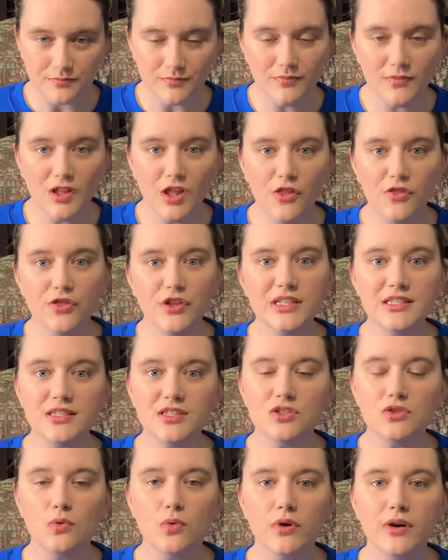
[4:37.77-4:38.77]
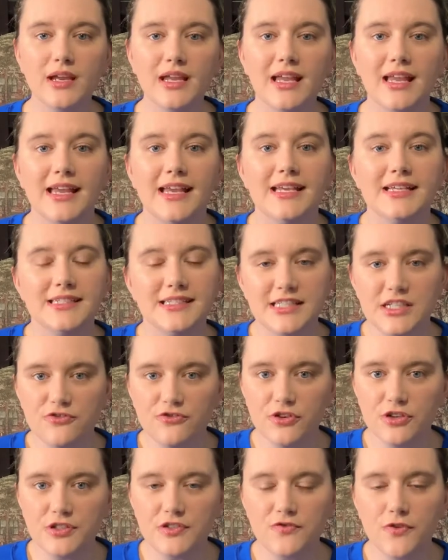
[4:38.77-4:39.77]
This story
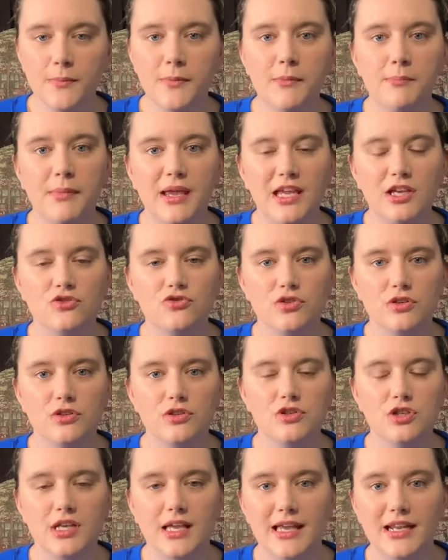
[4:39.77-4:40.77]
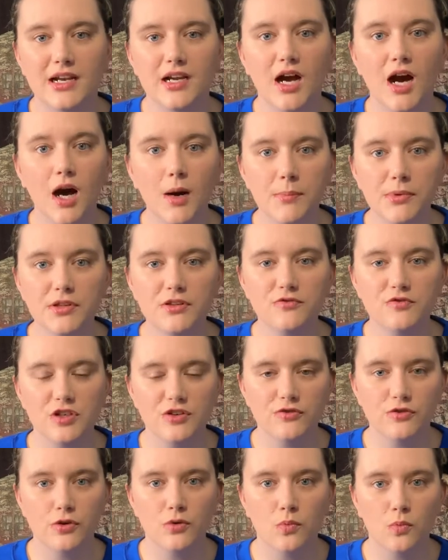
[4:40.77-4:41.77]
differs from the main trilogy in a couple of
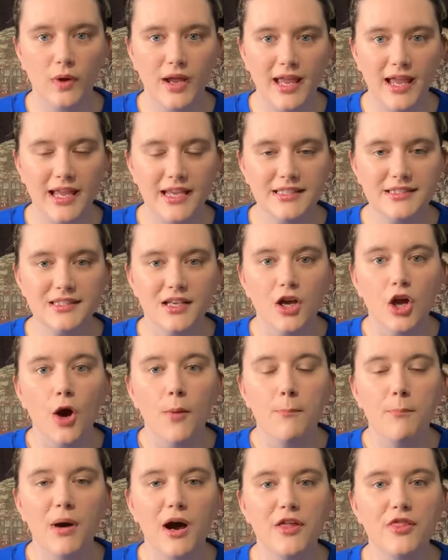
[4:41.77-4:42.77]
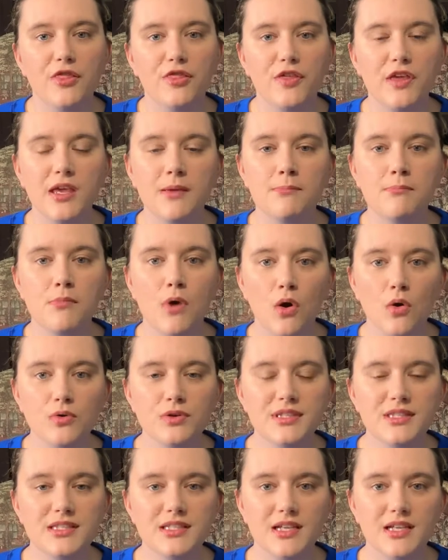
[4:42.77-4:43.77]
different ways, but the most